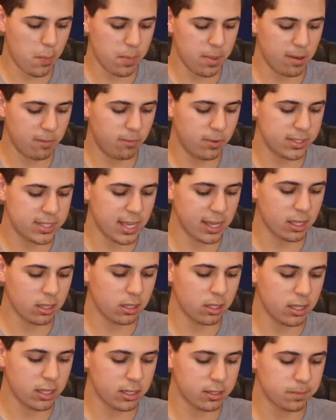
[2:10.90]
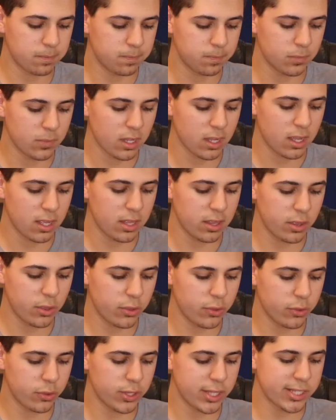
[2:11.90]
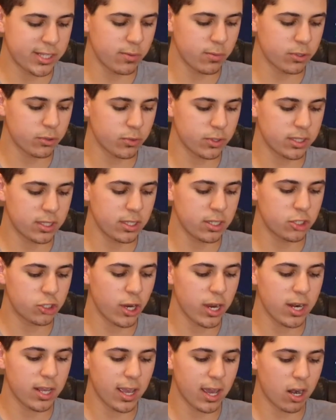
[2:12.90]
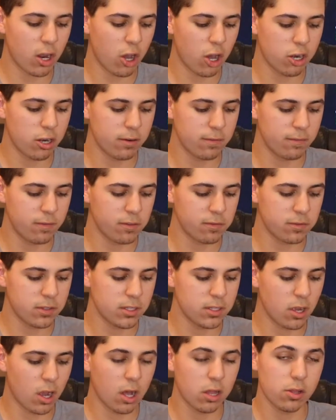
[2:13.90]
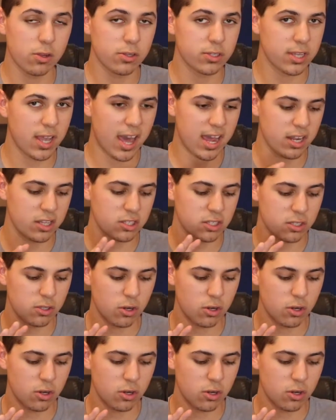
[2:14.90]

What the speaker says: If we take a look, Disney was recently trading at $150 at its,